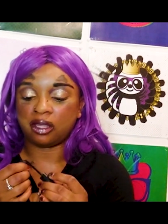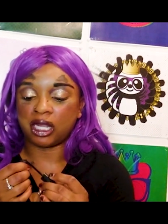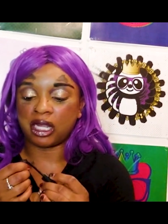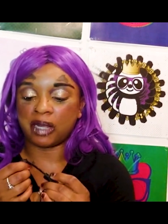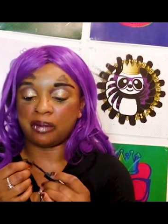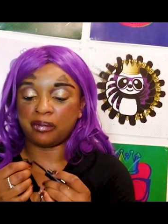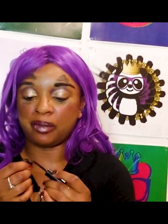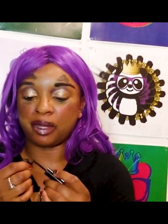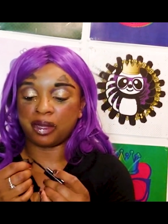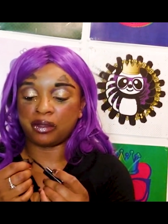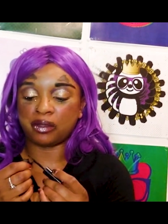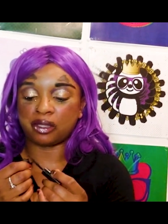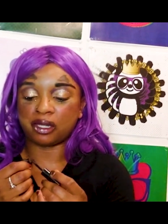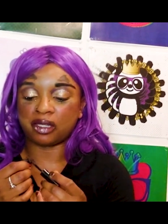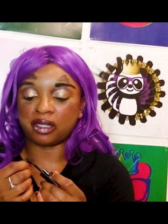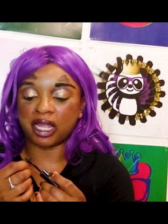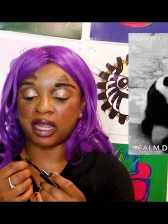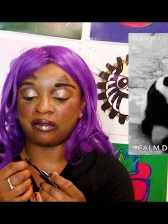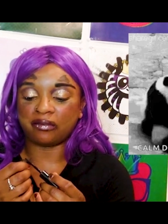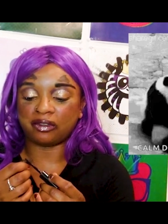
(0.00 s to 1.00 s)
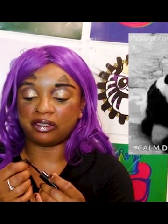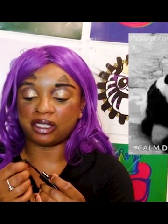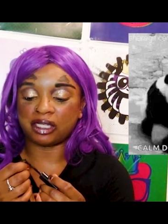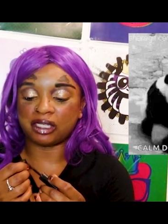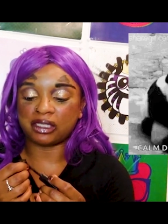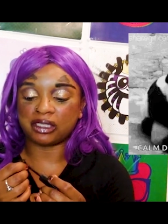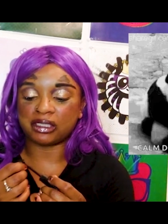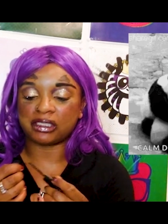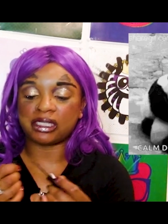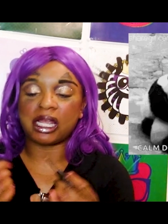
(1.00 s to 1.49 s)
a marathon of
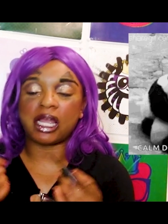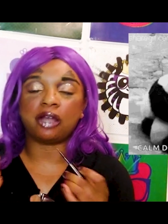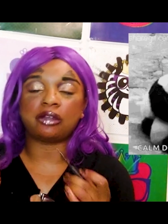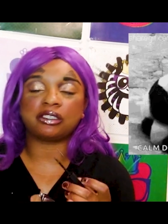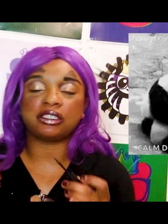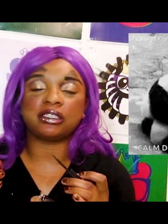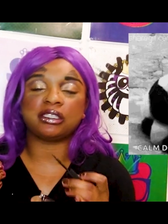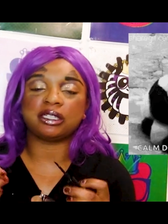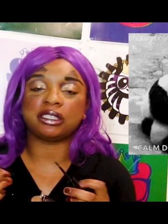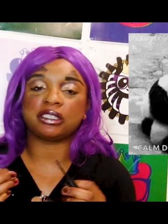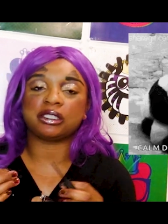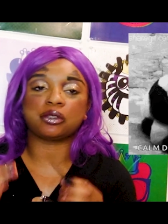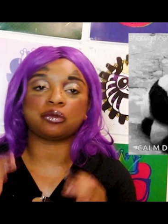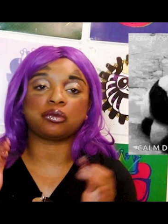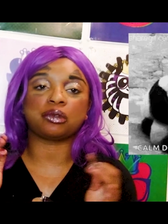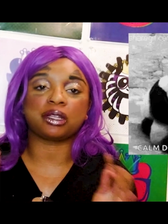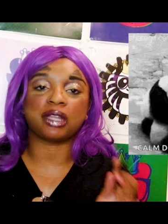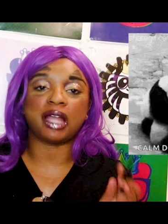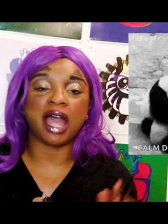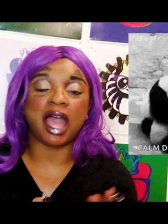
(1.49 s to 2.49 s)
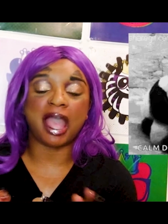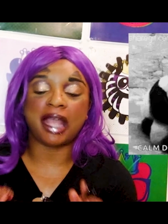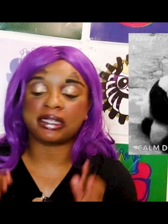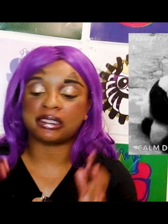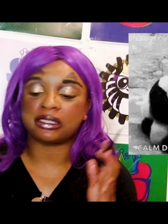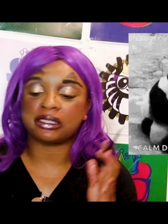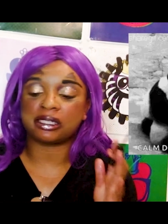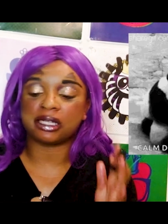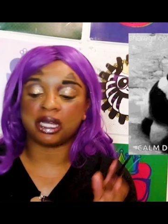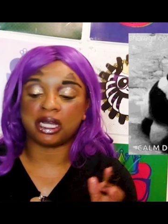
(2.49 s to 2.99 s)
conversations of how she needs to relax
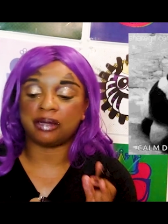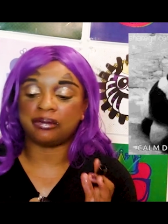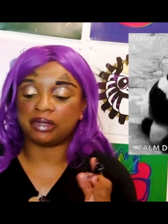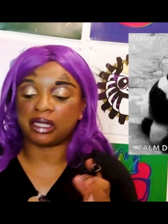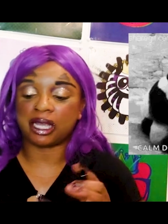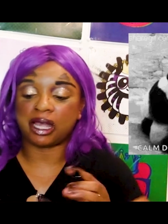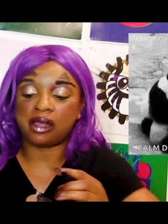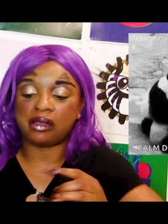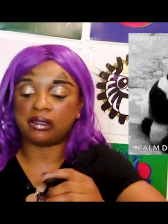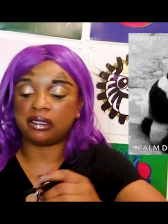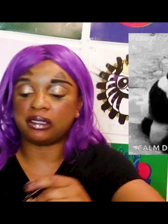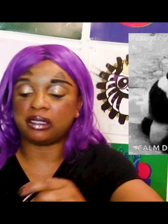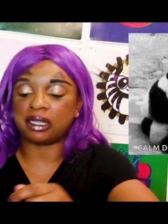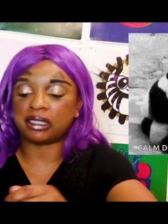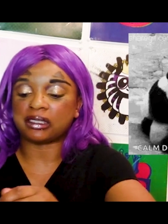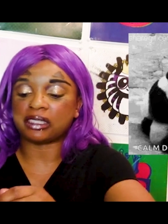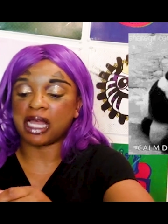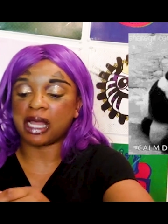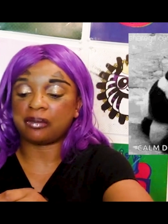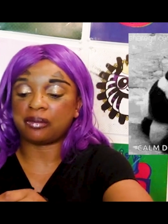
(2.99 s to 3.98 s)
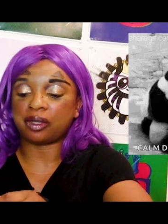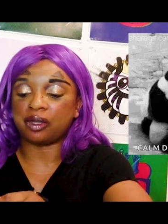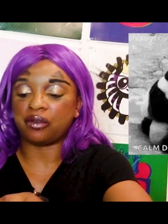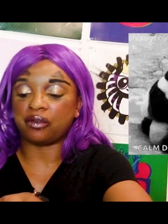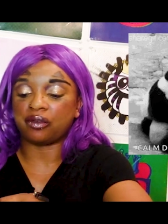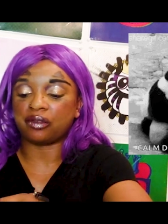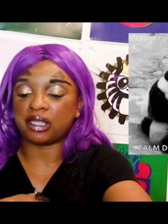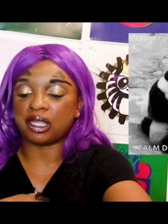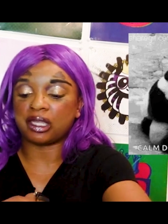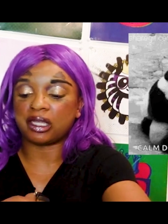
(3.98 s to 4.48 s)
and calm down and like stop
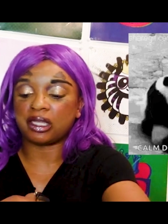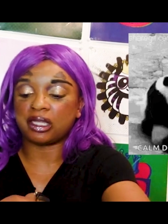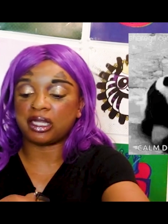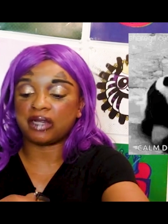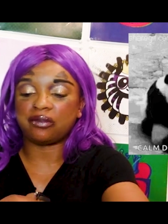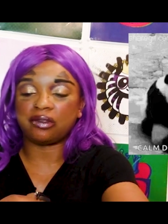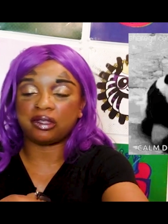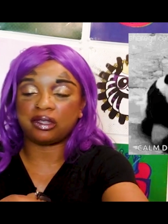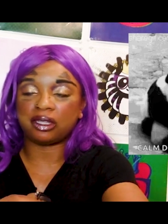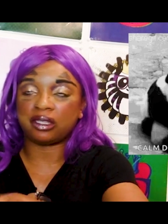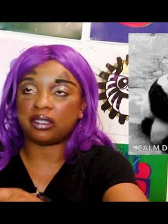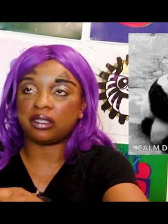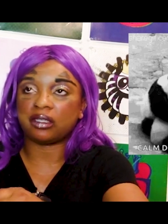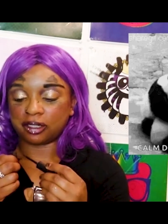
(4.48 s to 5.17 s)
overthinking everything.